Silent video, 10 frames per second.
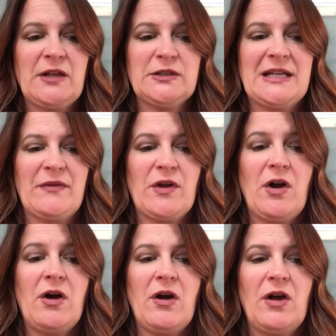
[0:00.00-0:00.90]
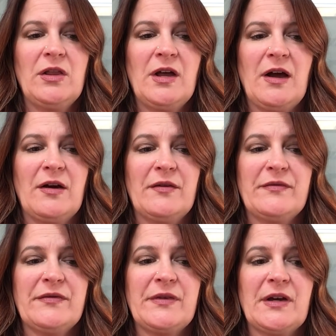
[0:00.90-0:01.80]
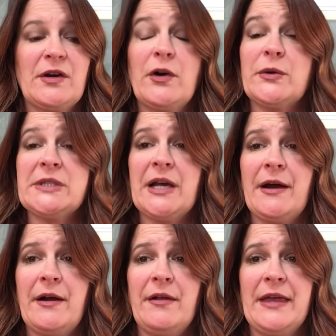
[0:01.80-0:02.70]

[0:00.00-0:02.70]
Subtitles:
down the hall of the hotel,